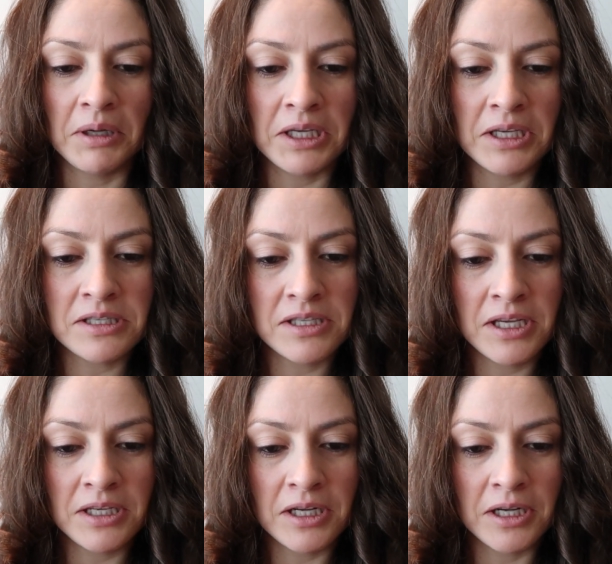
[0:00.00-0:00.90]
i guess
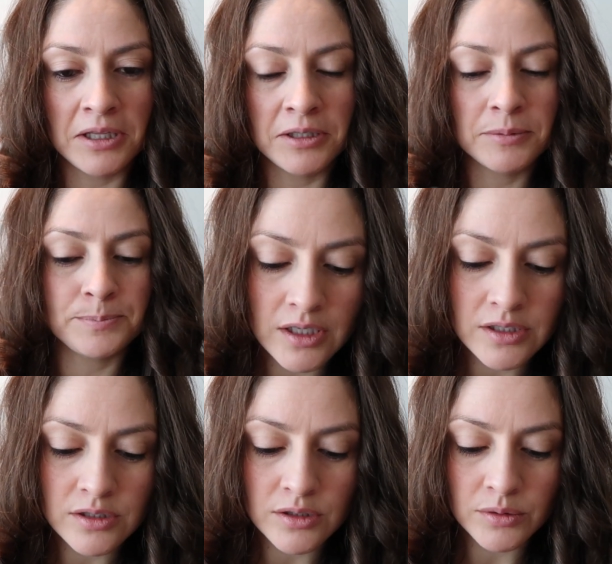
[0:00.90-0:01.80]
any color
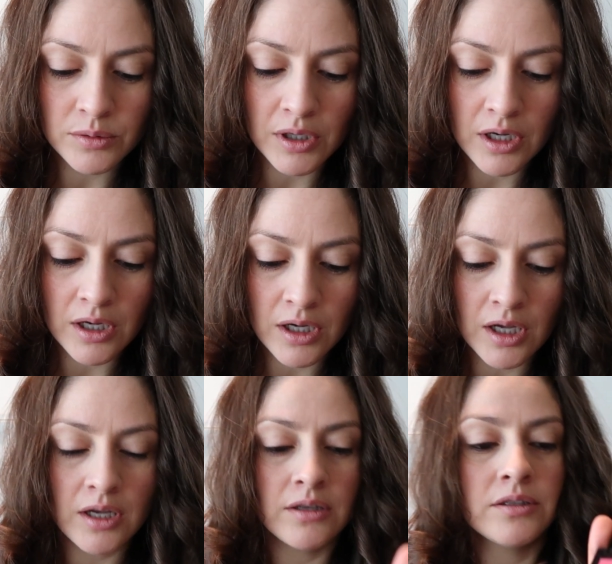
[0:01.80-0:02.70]
let's do
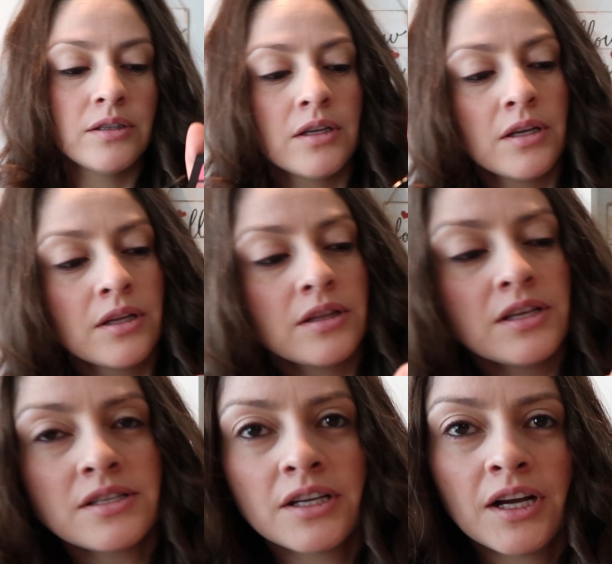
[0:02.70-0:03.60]
uh
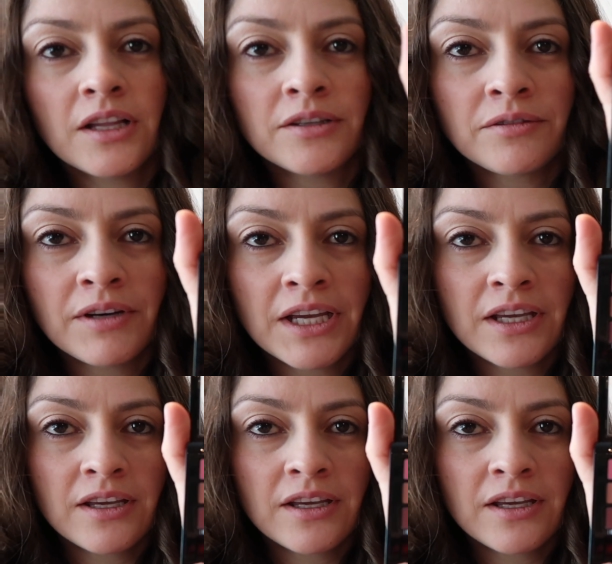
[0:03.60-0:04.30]
this color right